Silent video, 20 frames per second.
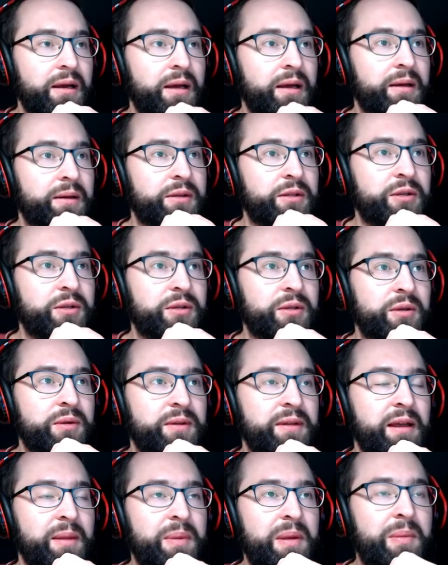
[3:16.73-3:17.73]
you
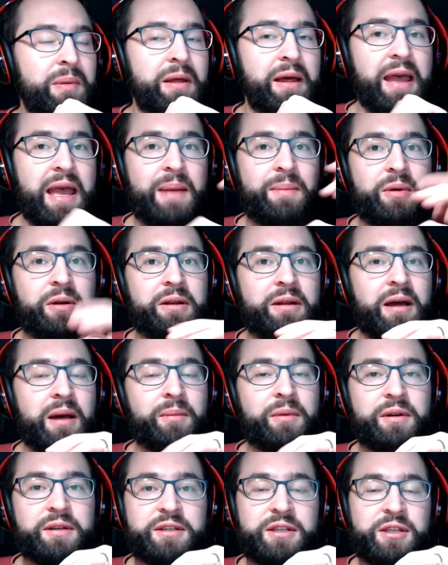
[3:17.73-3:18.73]
tell people, "Hey, I'm
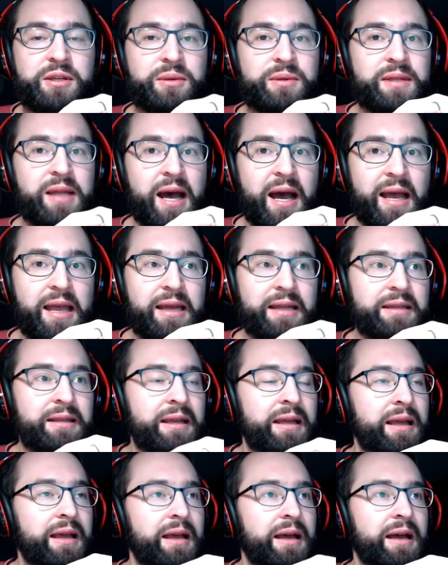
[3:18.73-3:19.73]
on this new diet.
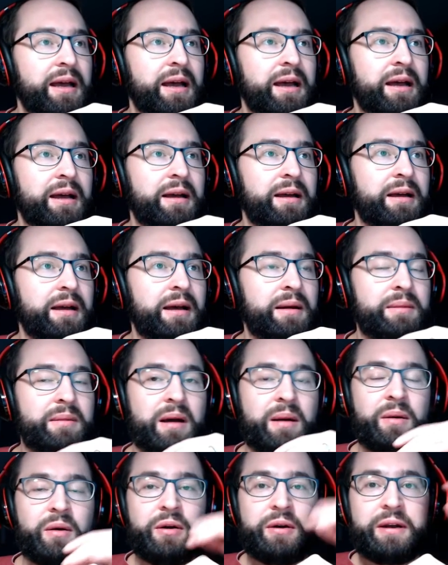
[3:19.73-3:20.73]
I
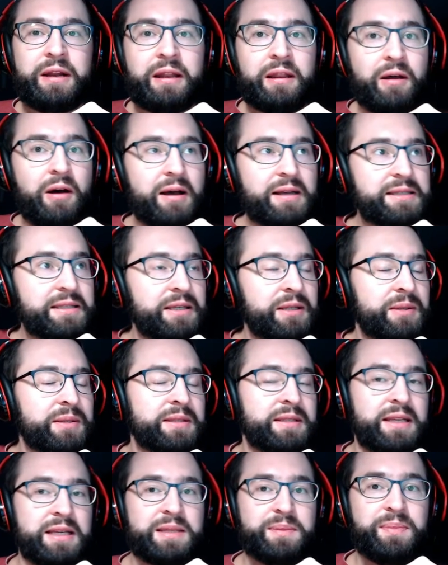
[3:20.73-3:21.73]
already lost
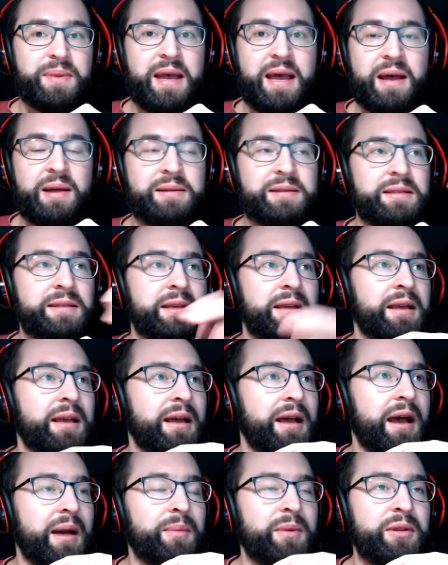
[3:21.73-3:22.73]
6 pounds.
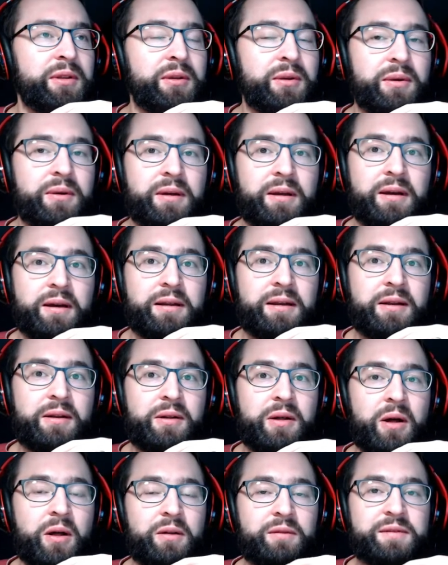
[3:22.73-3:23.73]
I've been doing good," and
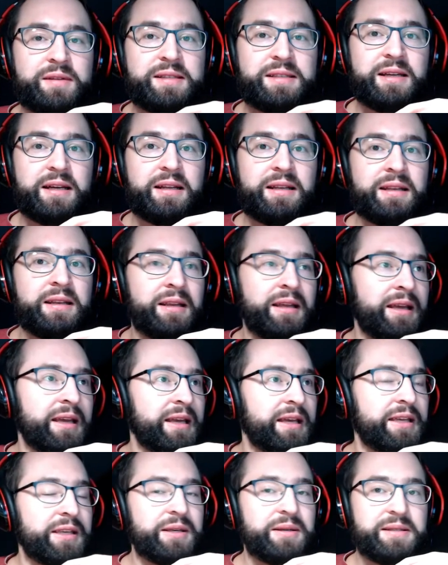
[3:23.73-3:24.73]
all of a sudden
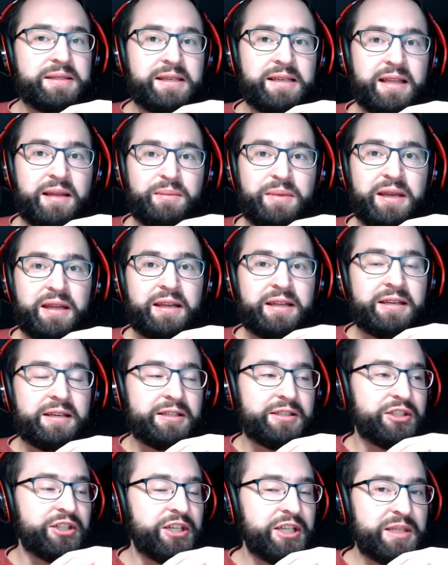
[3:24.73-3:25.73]
you see them eating a
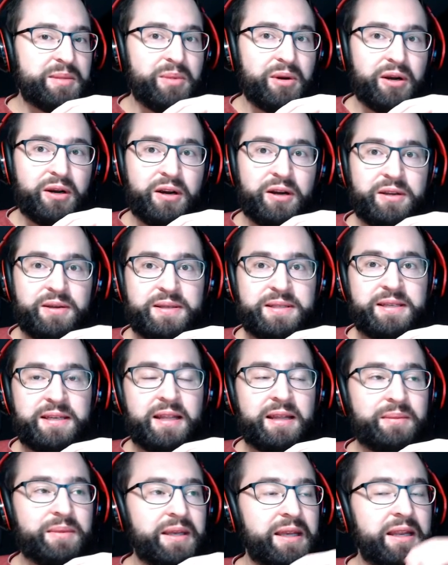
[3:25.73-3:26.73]
cheeseburger. You see
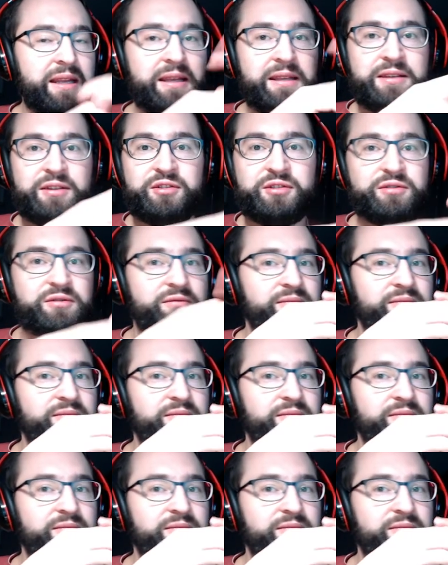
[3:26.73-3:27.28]
them eating just